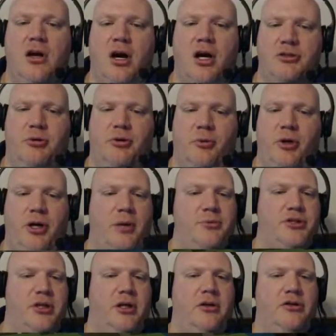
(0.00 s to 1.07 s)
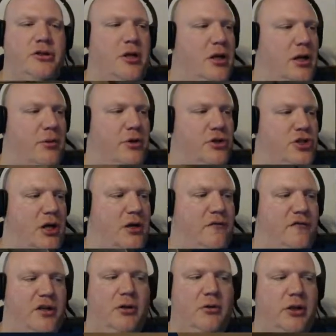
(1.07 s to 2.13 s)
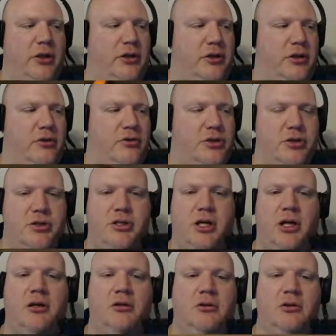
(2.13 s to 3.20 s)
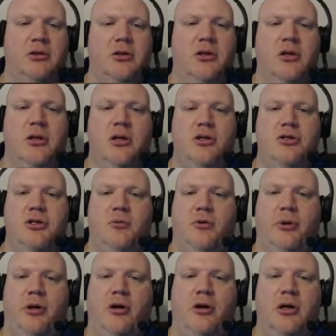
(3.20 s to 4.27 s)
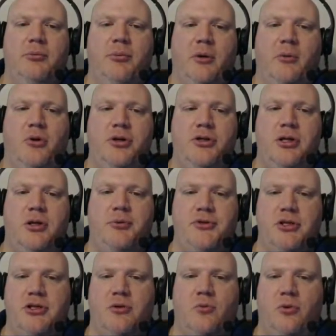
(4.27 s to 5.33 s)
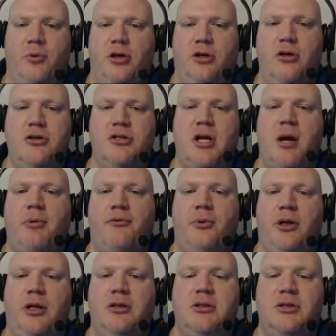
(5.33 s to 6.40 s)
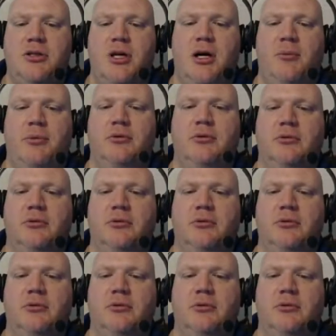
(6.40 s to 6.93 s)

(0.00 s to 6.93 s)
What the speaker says: Alright, so I'm going to run upstairs. I want to check video length here in just a second. See where we are, but I want us in a position where we could stop if we needed to stop.